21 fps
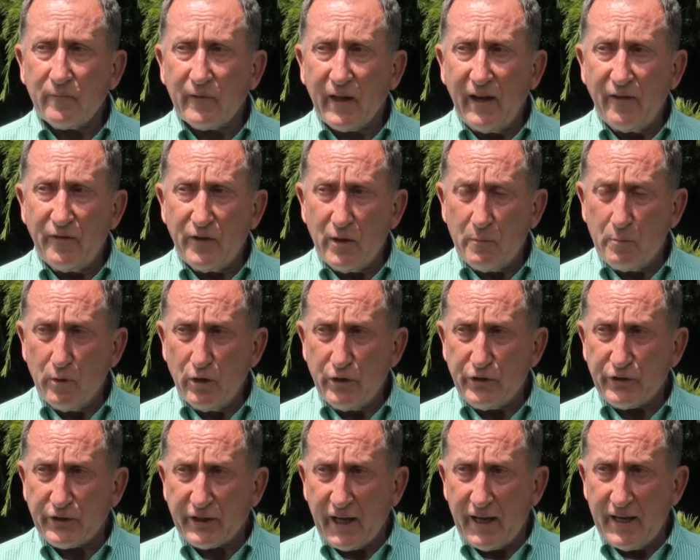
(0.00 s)
And the
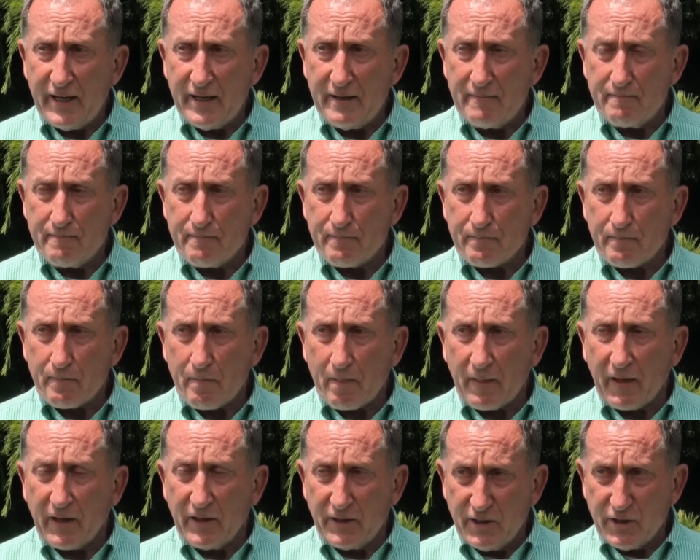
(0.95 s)
boys came
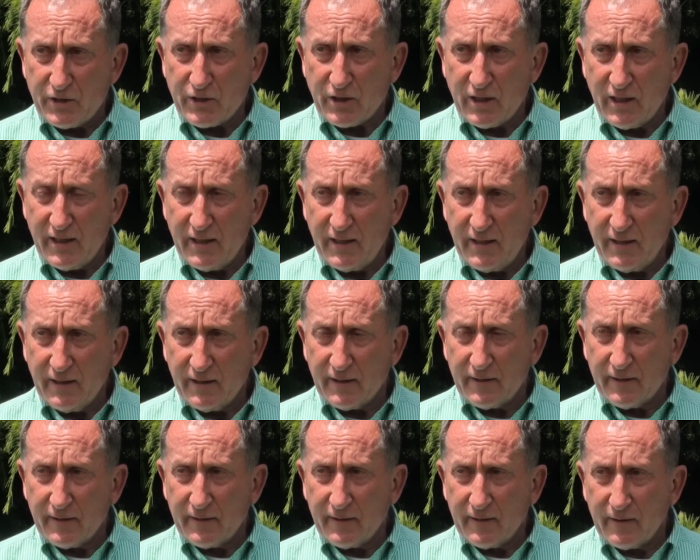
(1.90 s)
initially
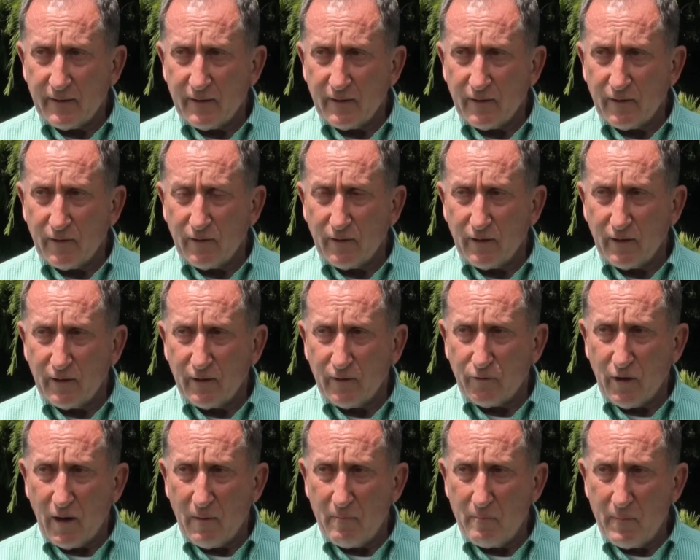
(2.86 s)

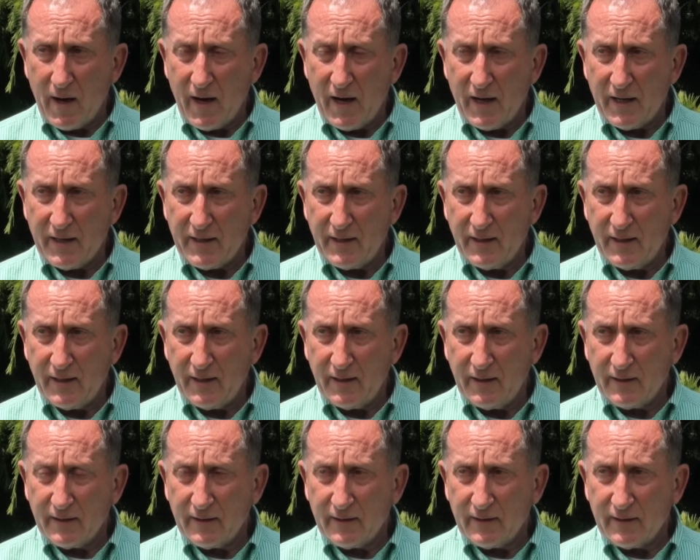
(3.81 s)
from Mahia
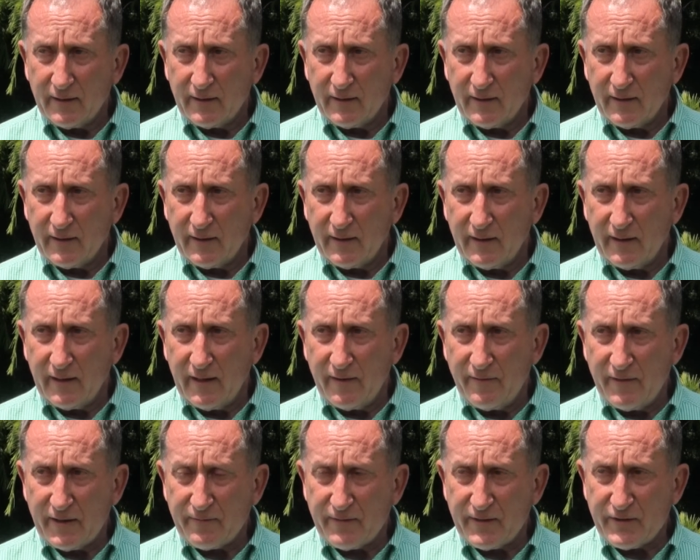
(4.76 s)

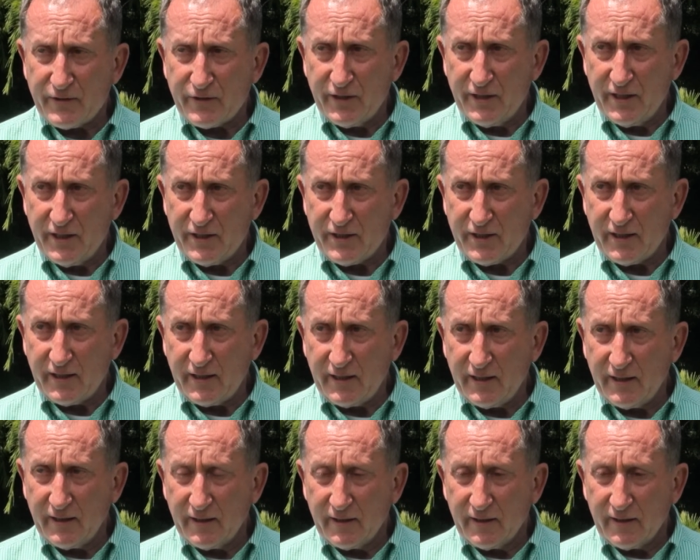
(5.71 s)
in that vicinity,
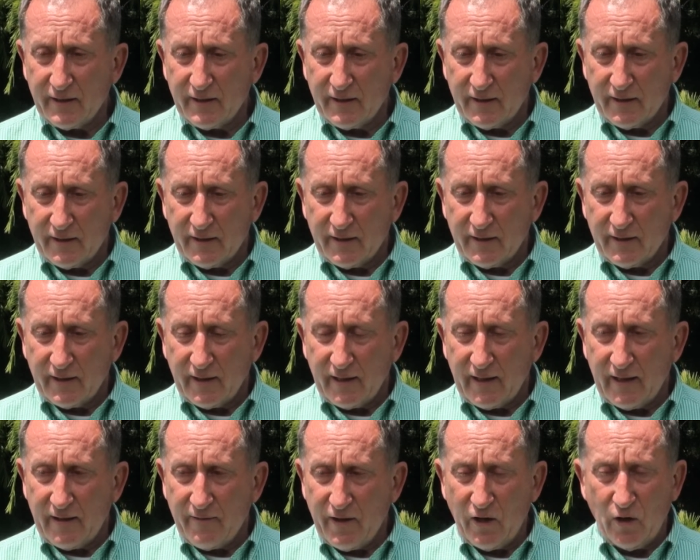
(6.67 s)

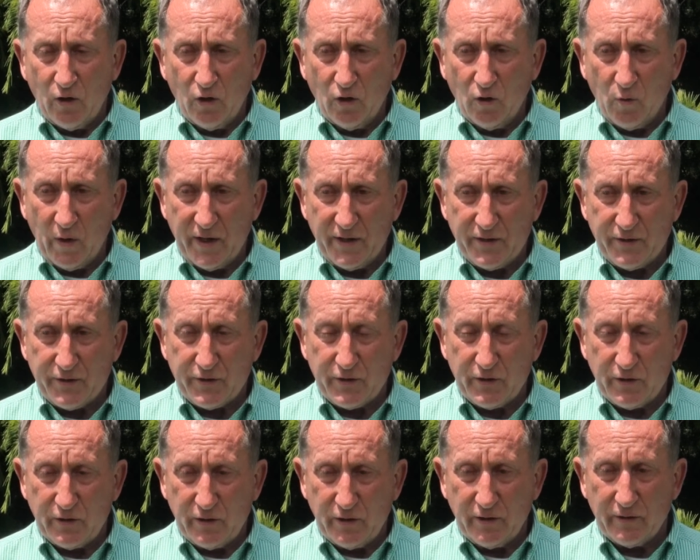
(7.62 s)
and they all went
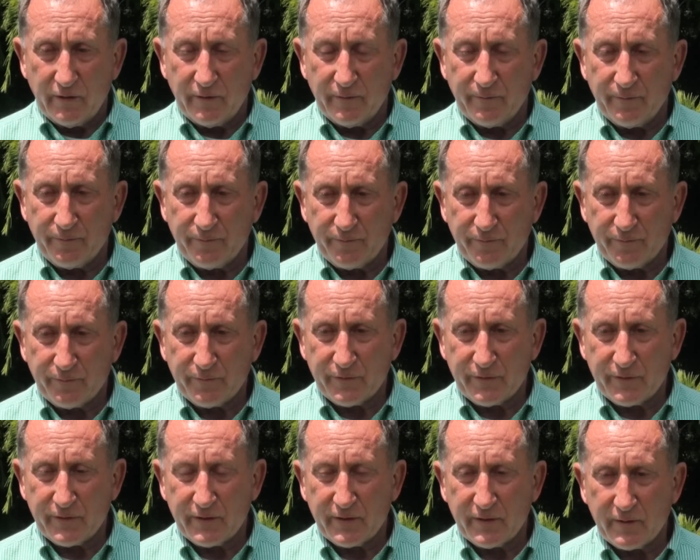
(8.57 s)
to
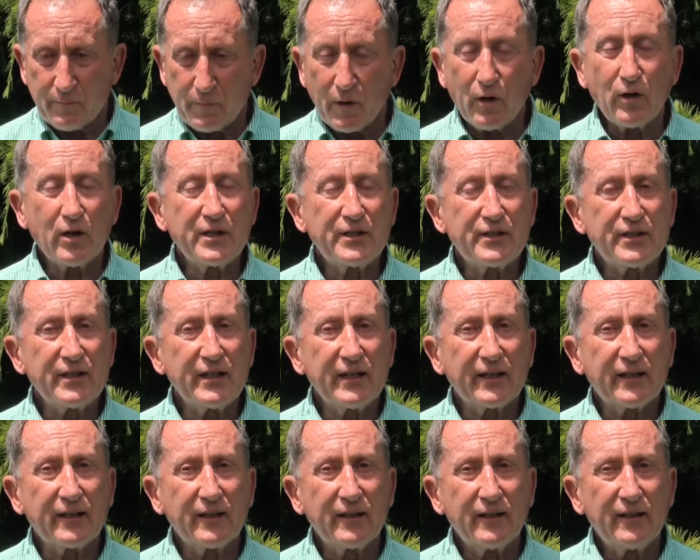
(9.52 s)

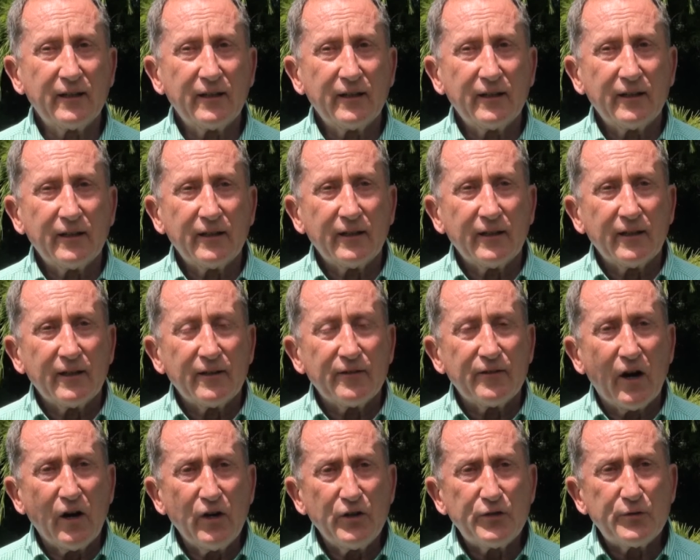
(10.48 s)
Polytech.
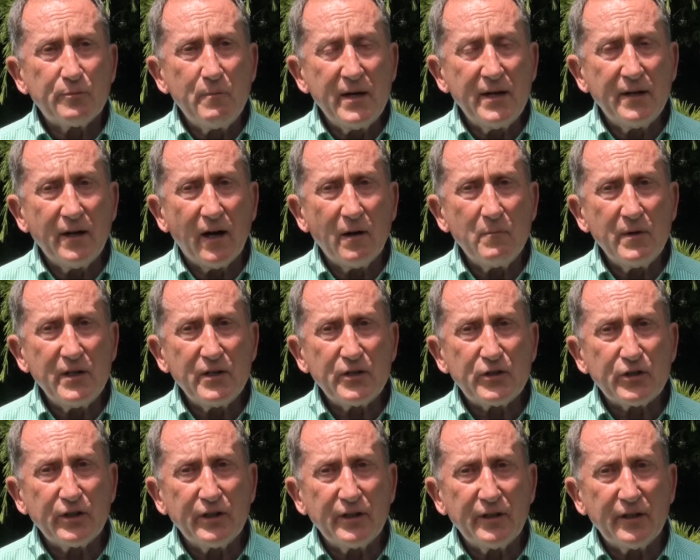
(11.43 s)
Those men I
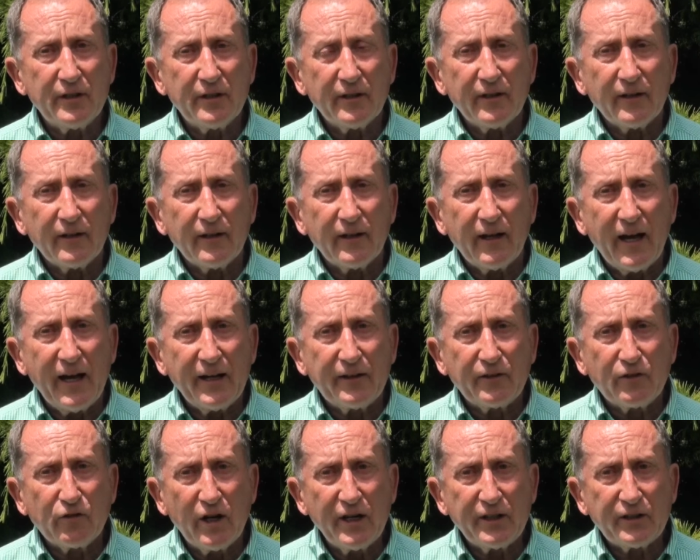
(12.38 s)
mentioned
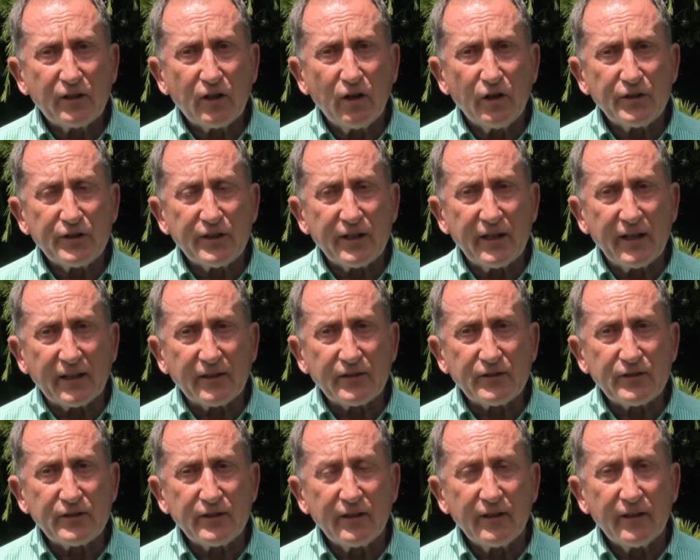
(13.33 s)
had great
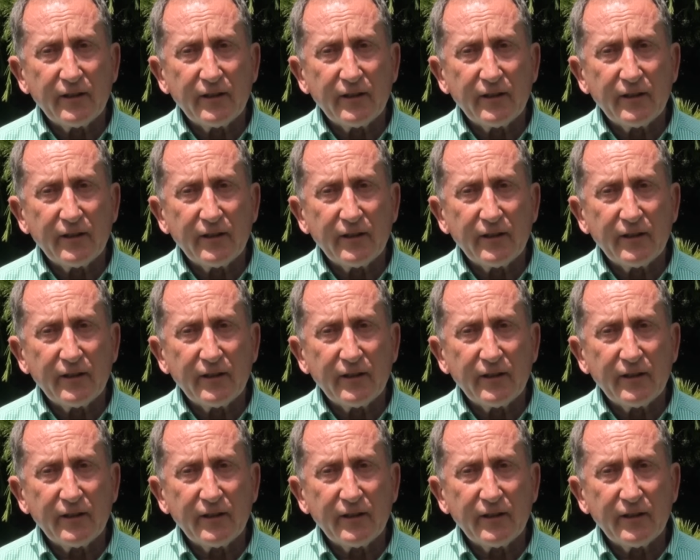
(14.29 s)
contacts.